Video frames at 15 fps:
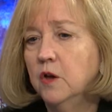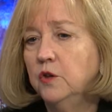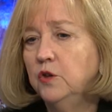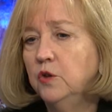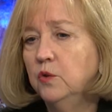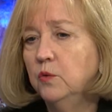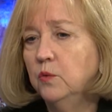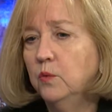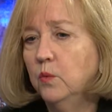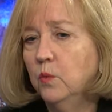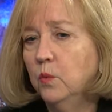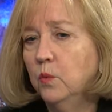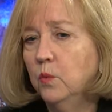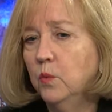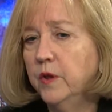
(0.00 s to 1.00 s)
you
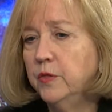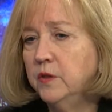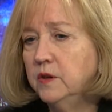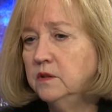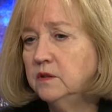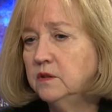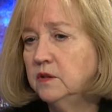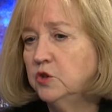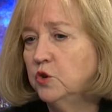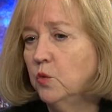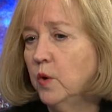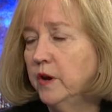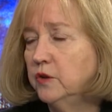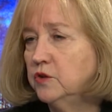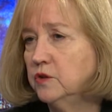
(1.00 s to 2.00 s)
when these
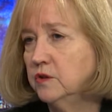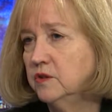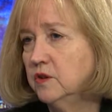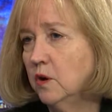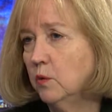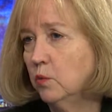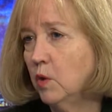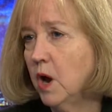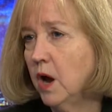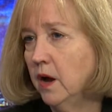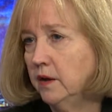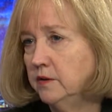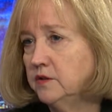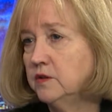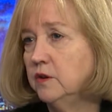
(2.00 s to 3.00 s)
situations
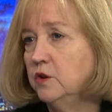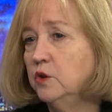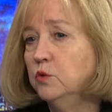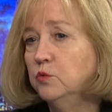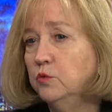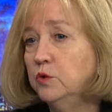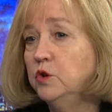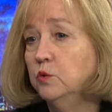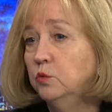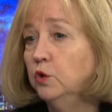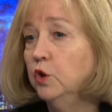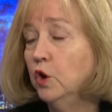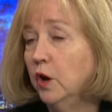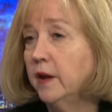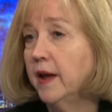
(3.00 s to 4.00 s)
arise you you
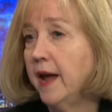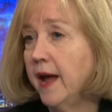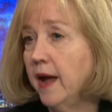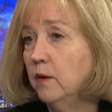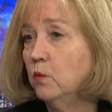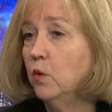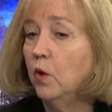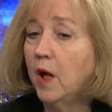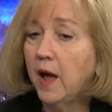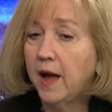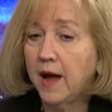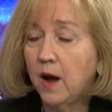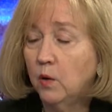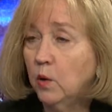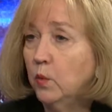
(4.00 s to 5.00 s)
look at well
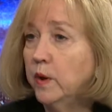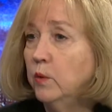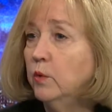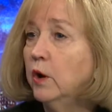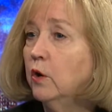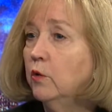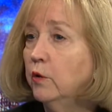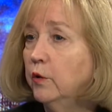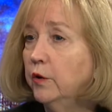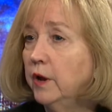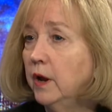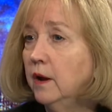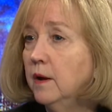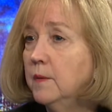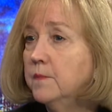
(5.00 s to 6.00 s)
how are we
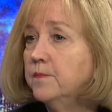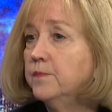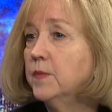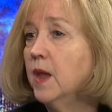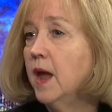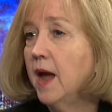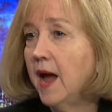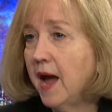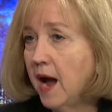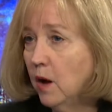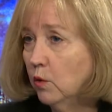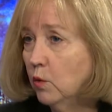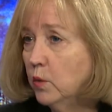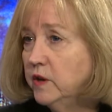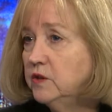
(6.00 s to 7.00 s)
recruiting how
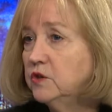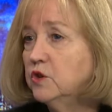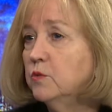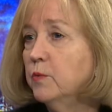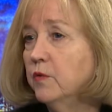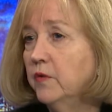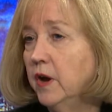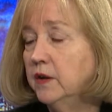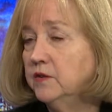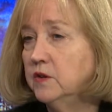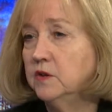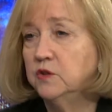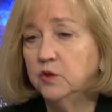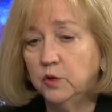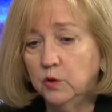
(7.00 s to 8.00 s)
are we
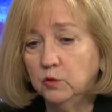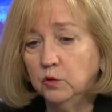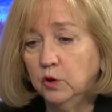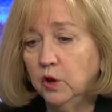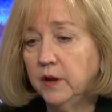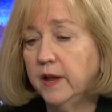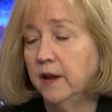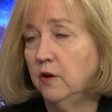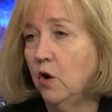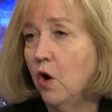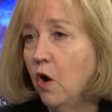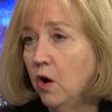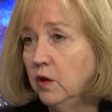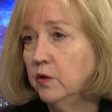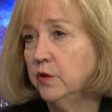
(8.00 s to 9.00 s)
supervising so you look at
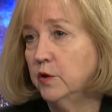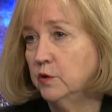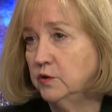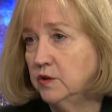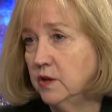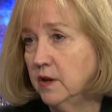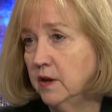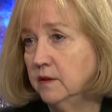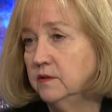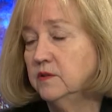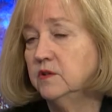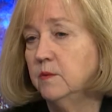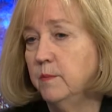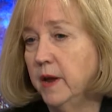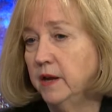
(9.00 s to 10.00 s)
all of those things
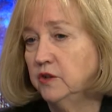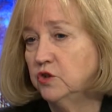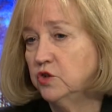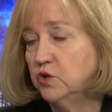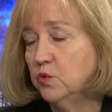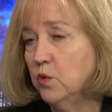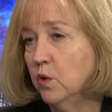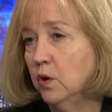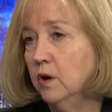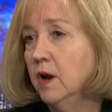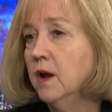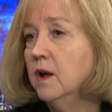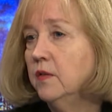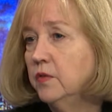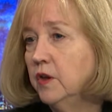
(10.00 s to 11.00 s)
to make sure
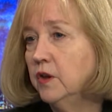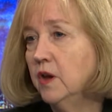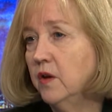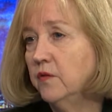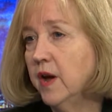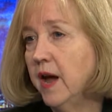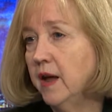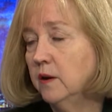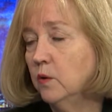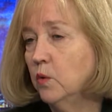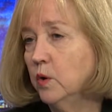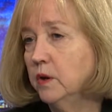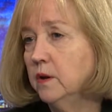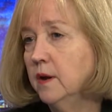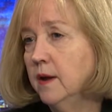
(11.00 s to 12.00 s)
that you have
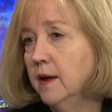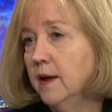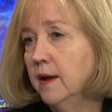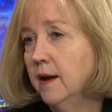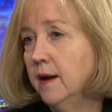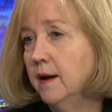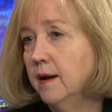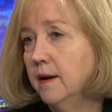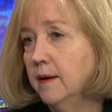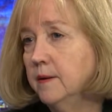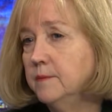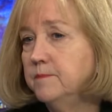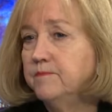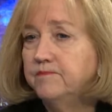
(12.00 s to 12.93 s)
adequate uh,